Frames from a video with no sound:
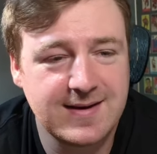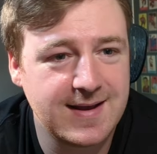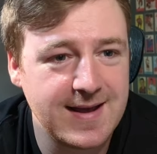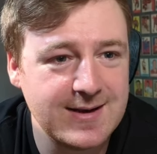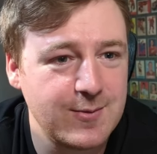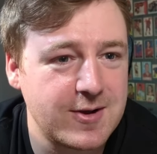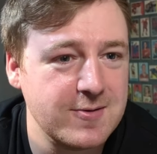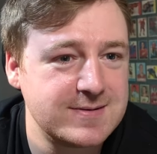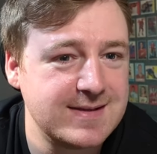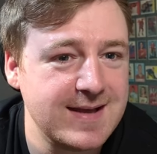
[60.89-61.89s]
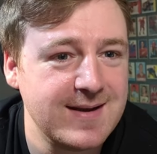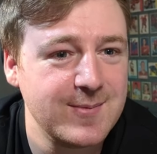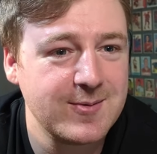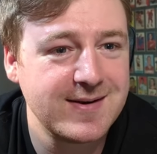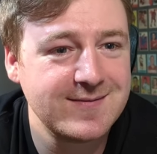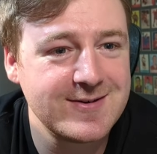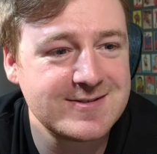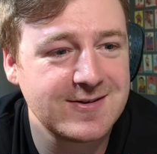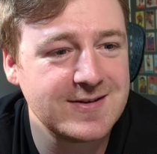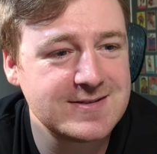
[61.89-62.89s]
to get anywhere close to that number when I
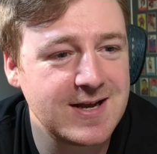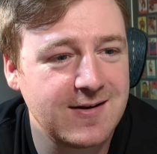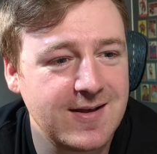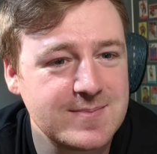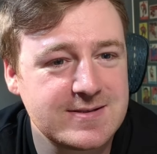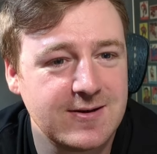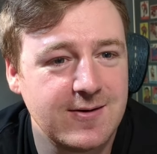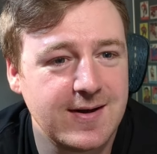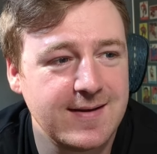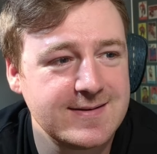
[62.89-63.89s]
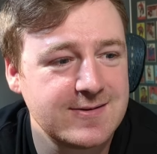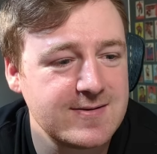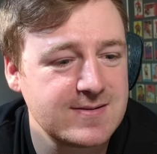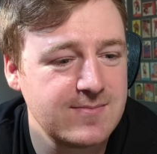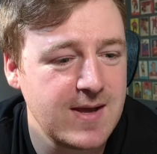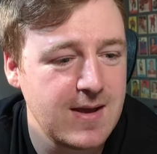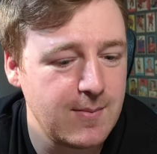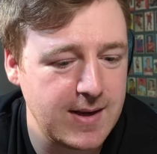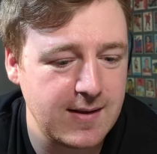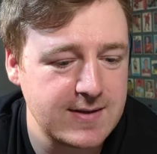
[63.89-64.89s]
first started the channel up, so uh, that's awesome.
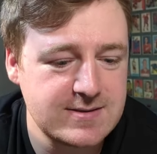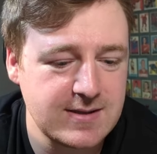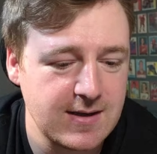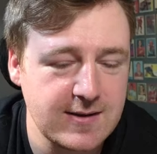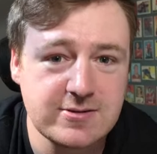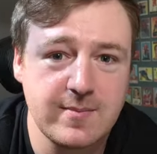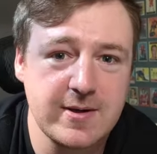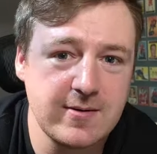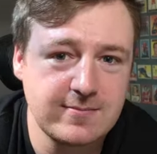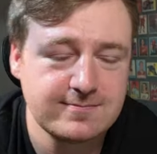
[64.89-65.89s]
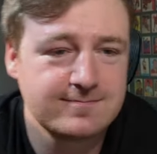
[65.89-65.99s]
But yeah, let's uh, let's hop into it.